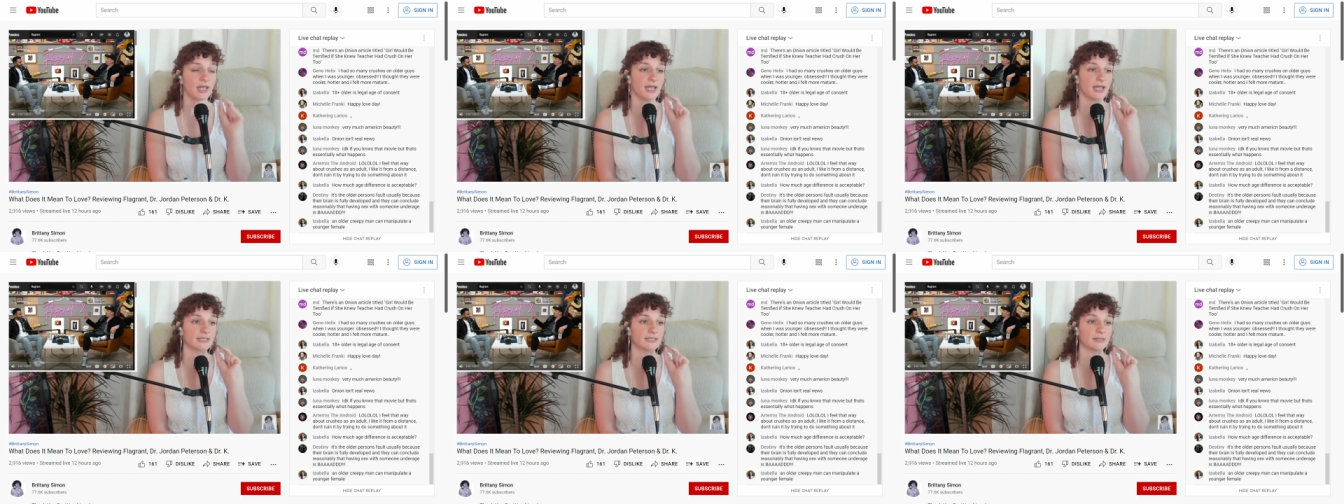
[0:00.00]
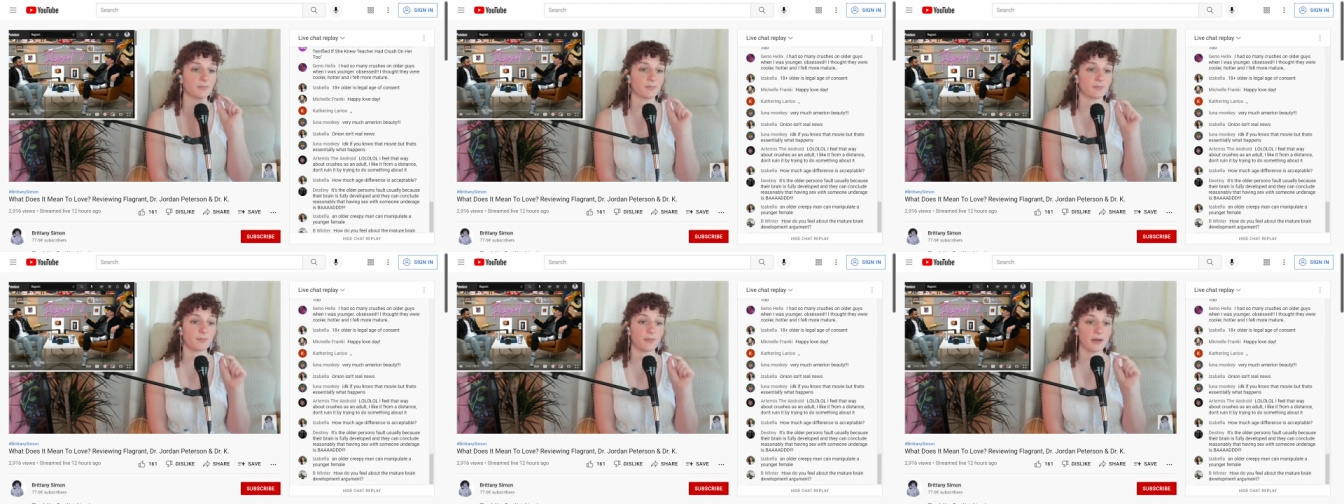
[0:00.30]
it's
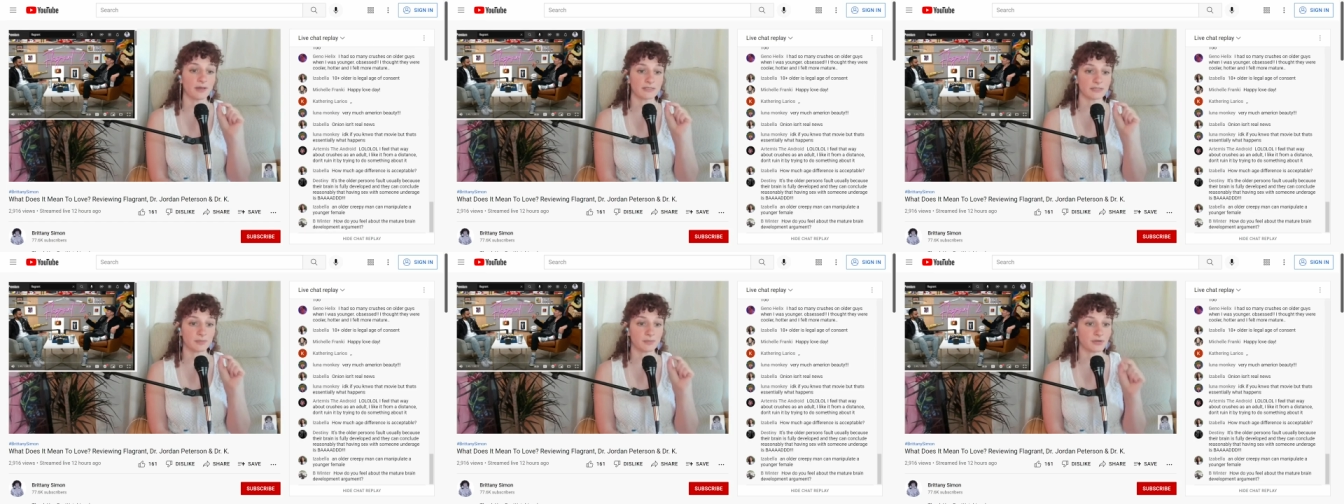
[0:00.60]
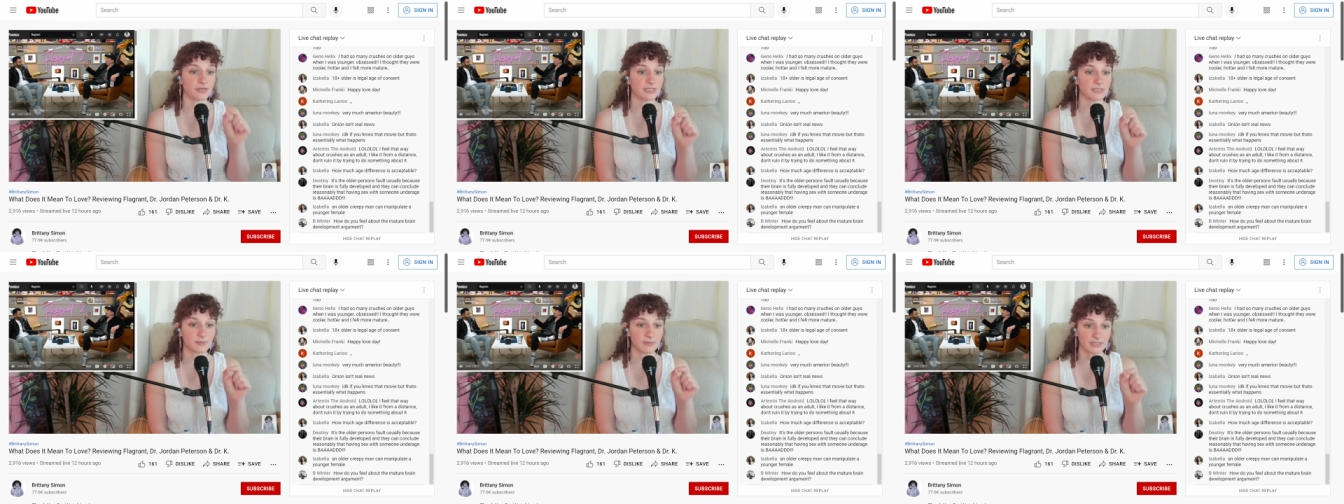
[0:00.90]
a it's a
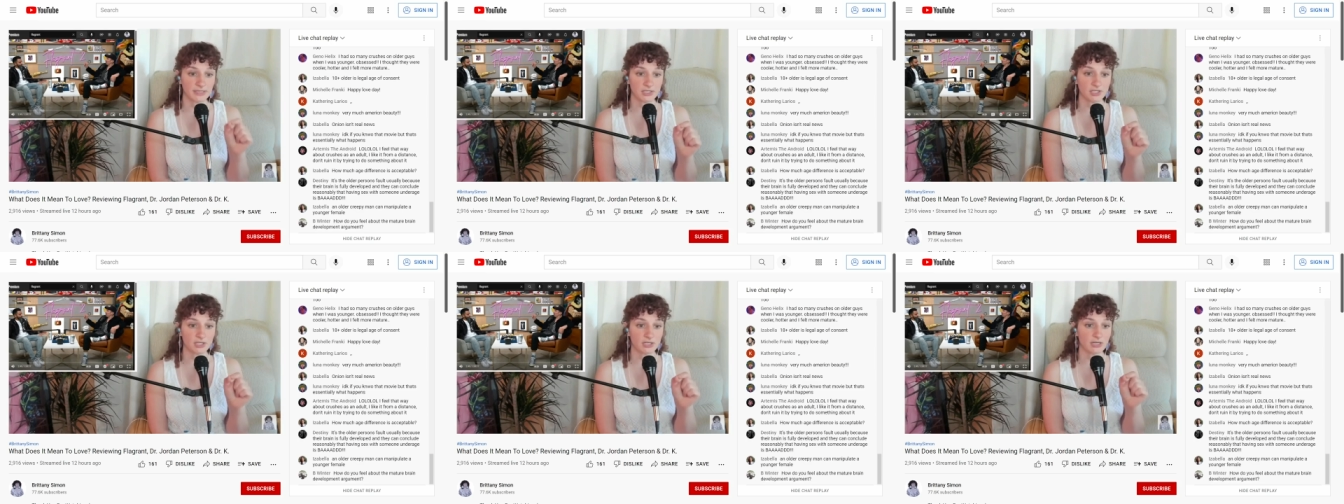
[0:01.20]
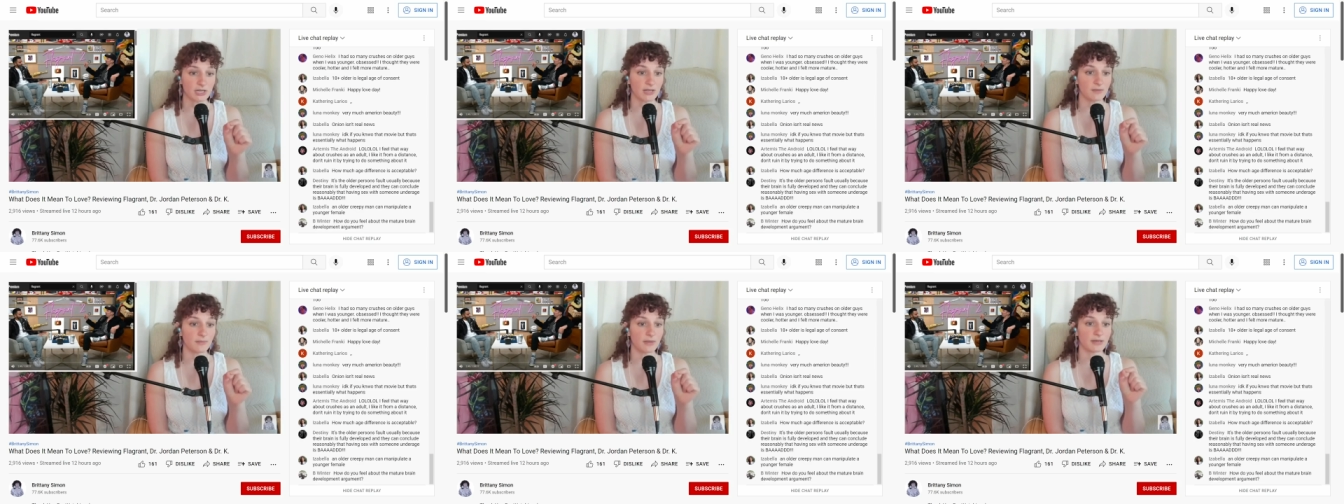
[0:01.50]

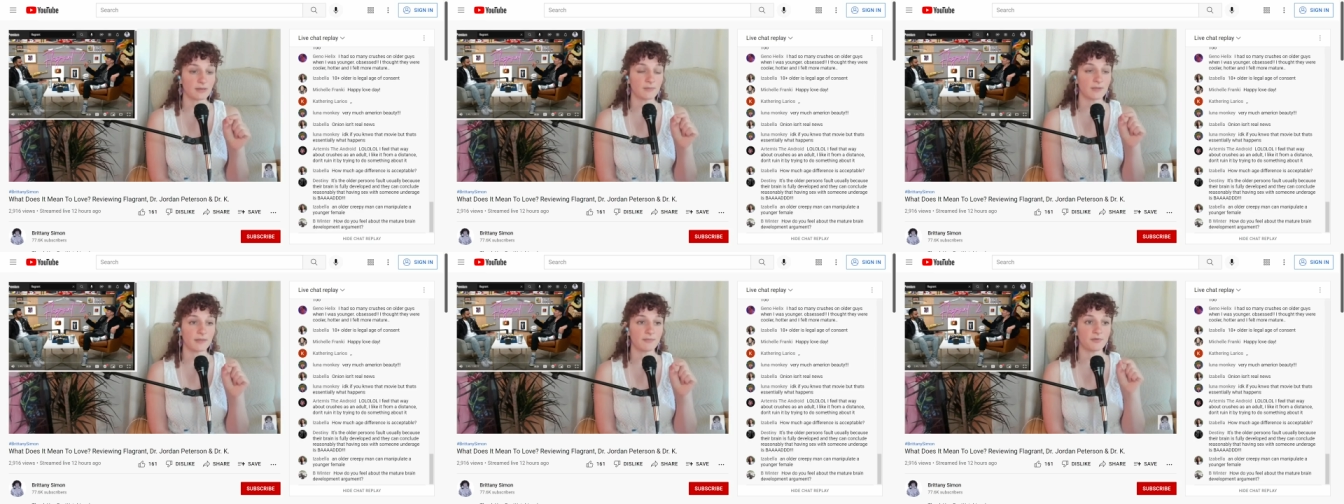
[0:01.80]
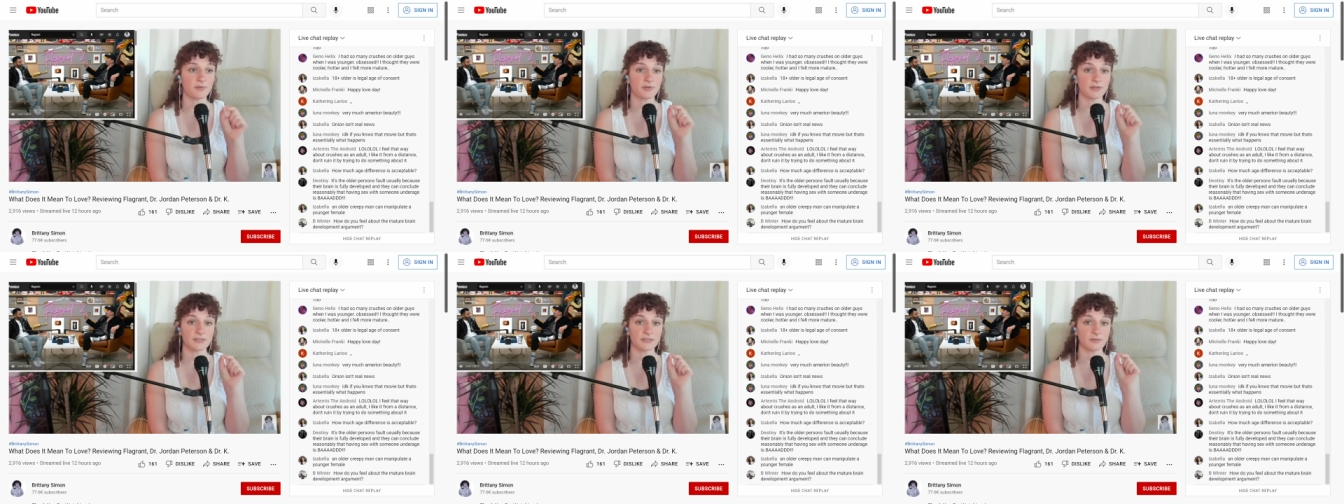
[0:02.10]
predisposition in many
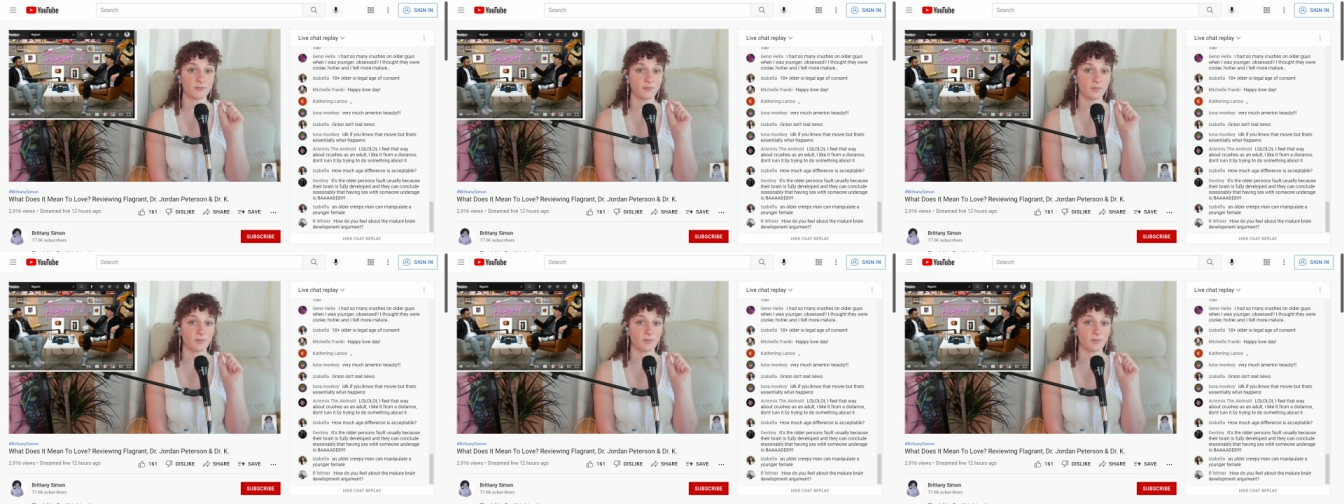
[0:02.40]
people as